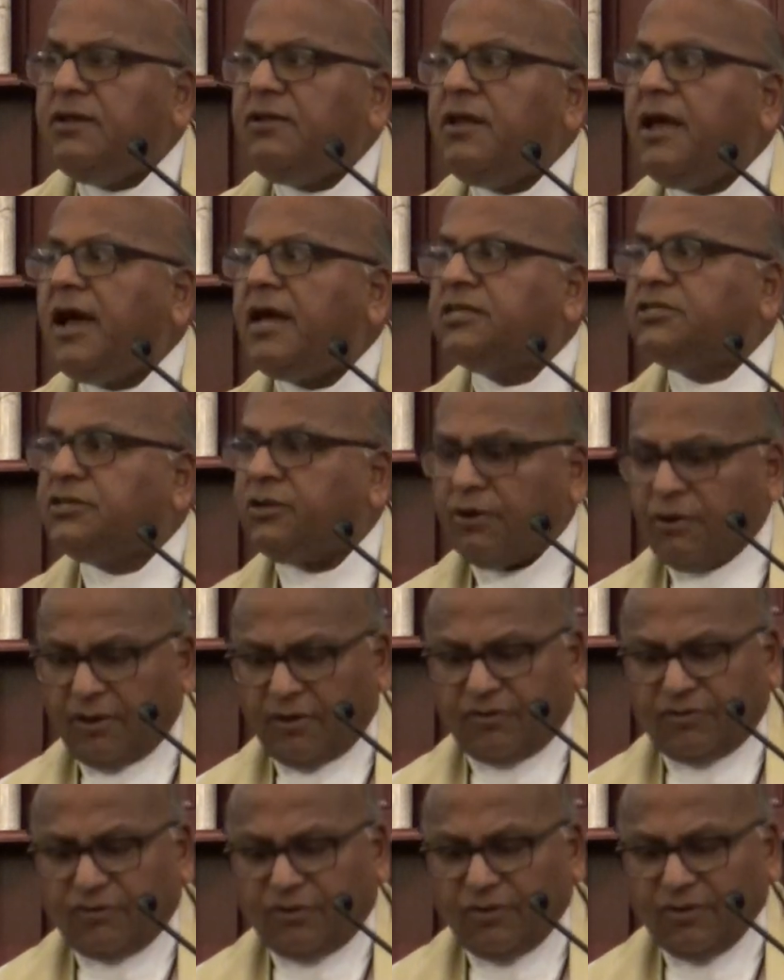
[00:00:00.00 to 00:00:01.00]
in
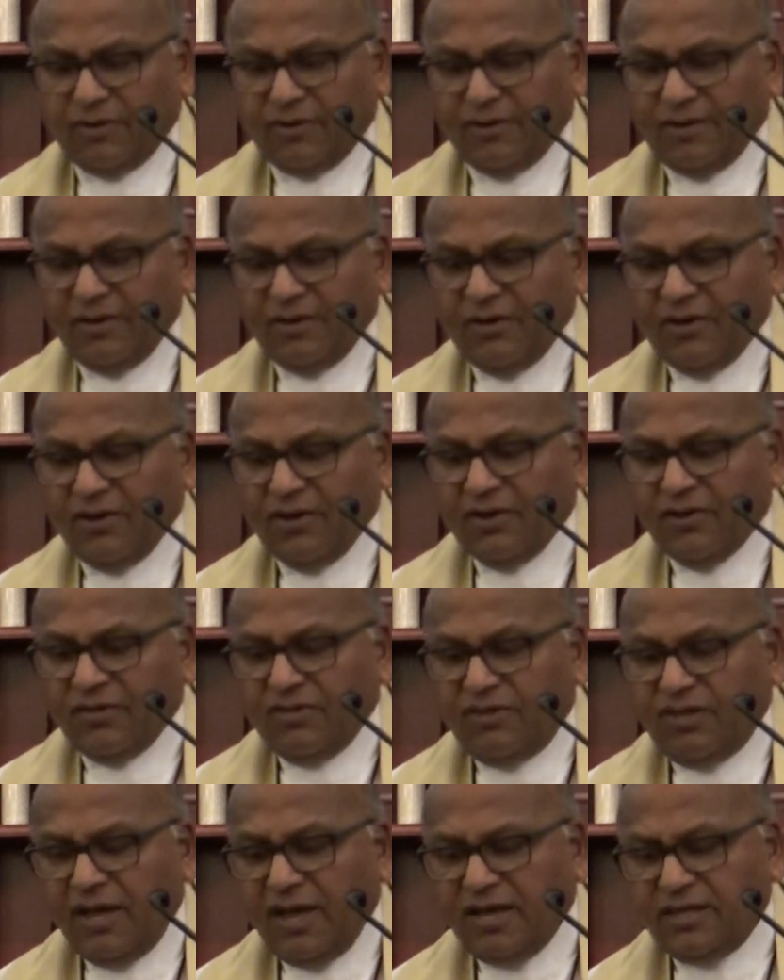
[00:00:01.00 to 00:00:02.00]
Nazareth.
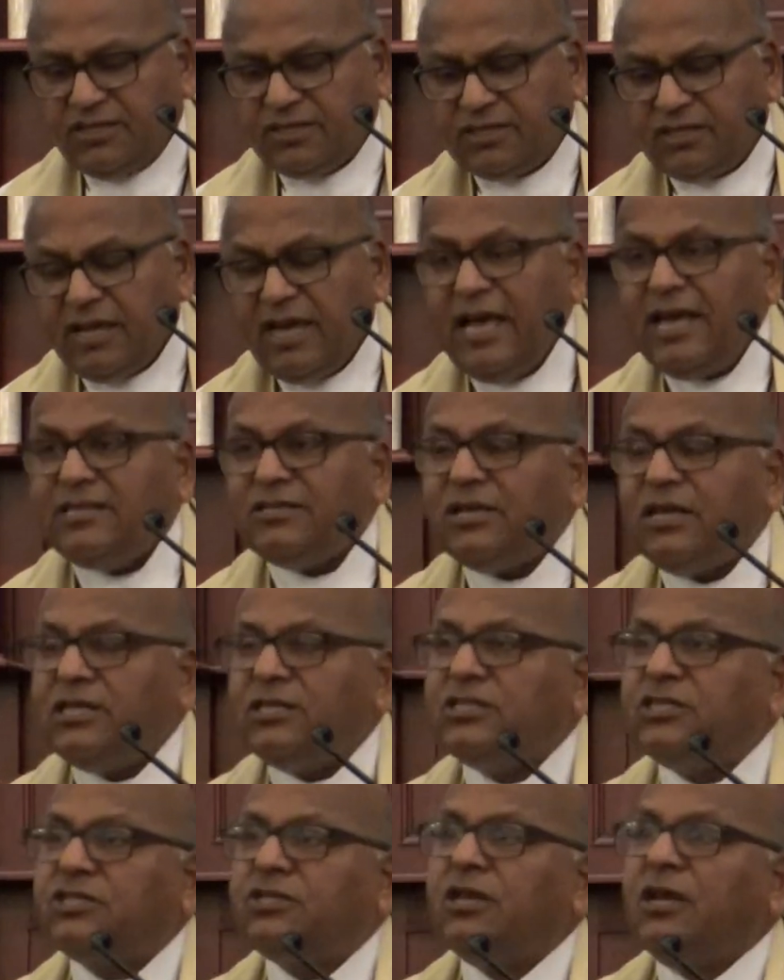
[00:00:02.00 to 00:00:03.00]
This
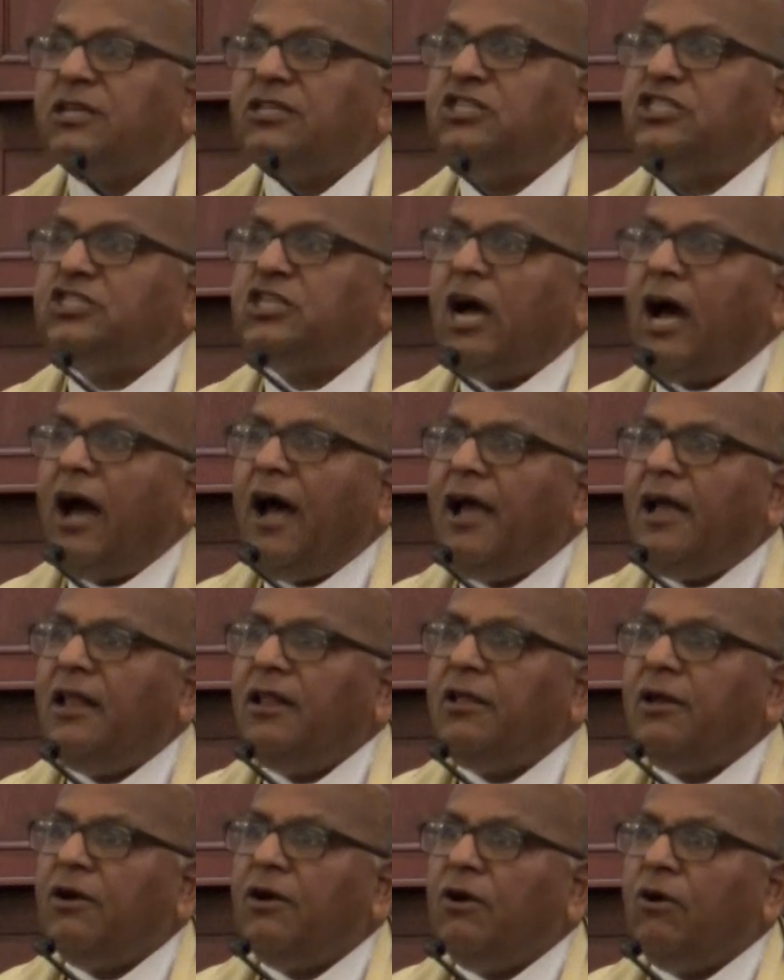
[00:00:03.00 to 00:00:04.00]
is his
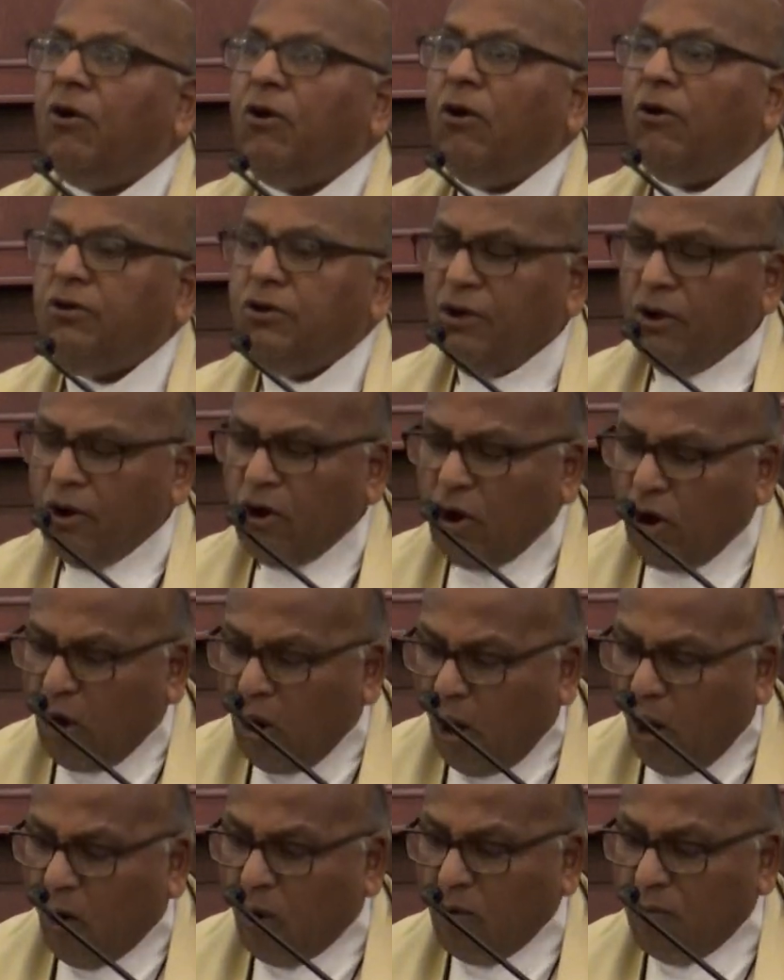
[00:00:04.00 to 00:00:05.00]
childhood
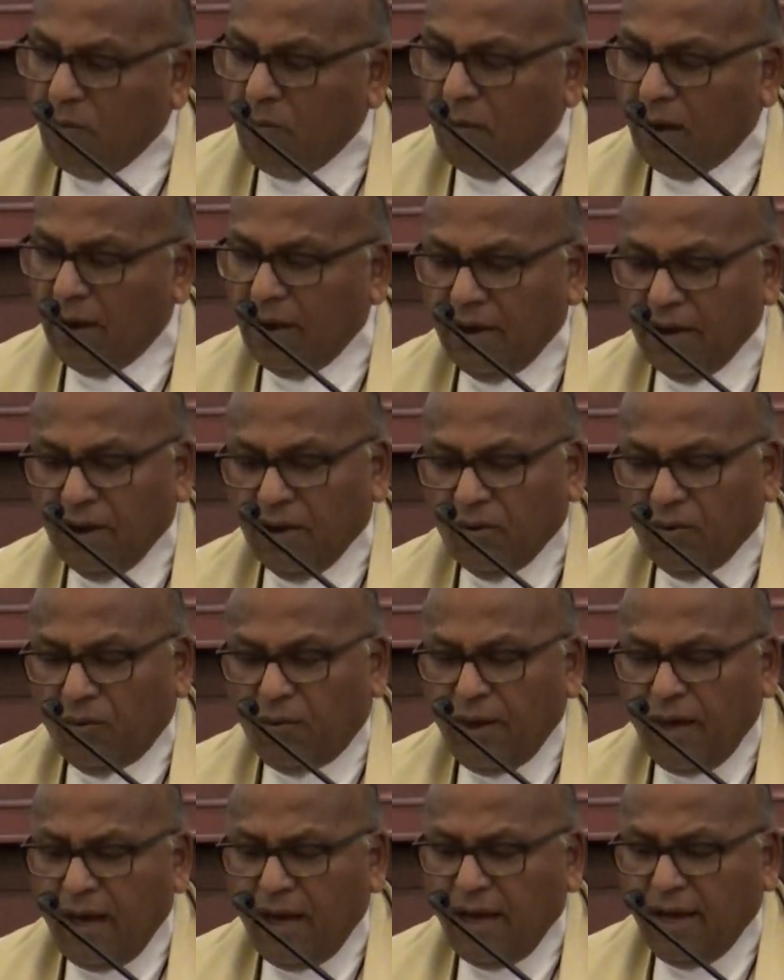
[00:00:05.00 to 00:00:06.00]
home,
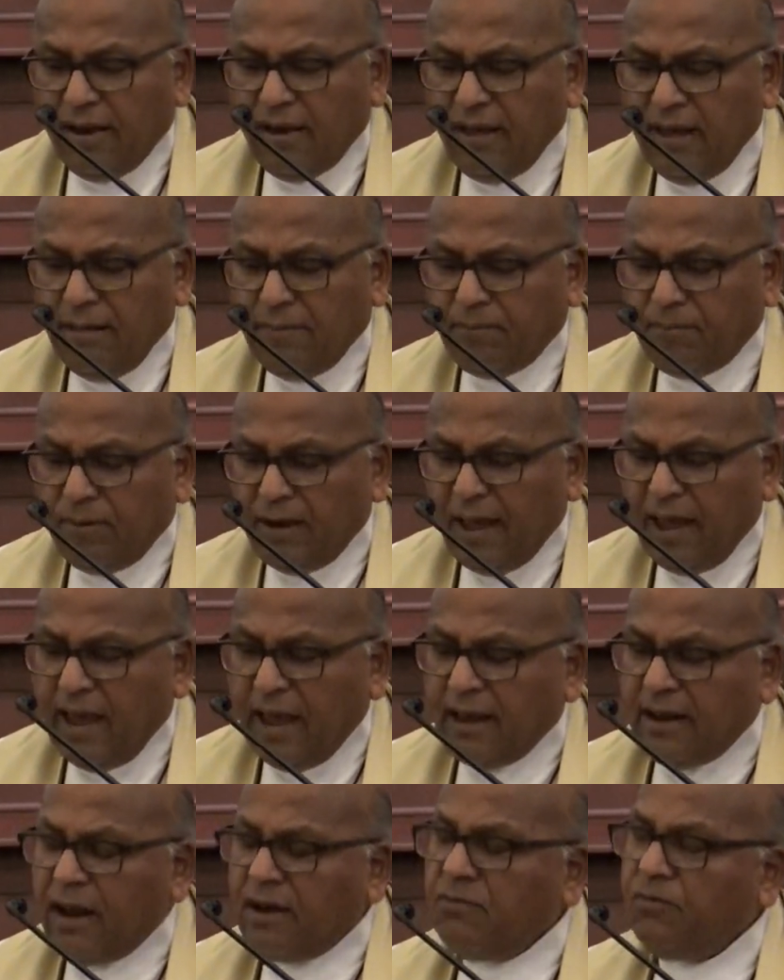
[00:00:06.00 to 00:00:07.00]
where he
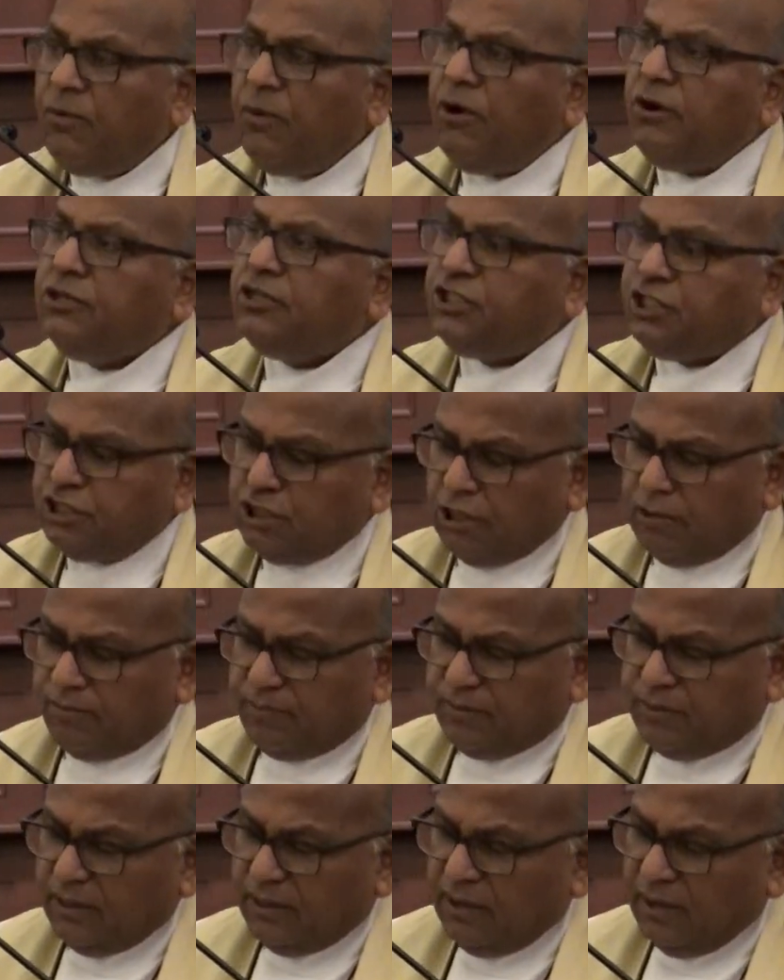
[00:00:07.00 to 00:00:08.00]
played and
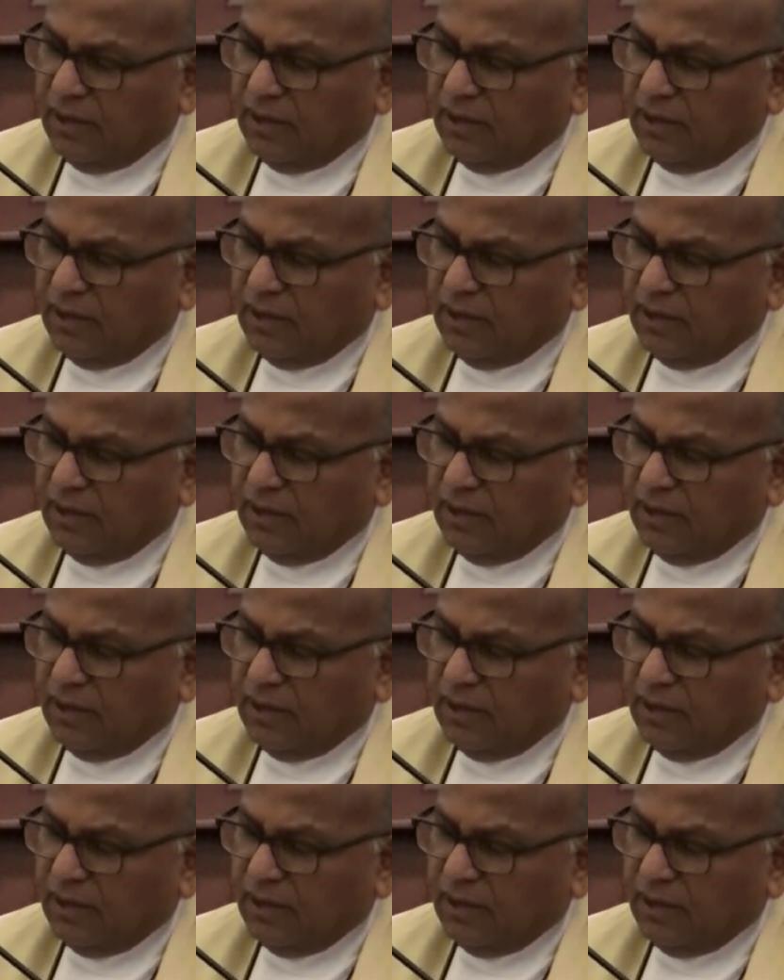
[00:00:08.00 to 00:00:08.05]
worshiped.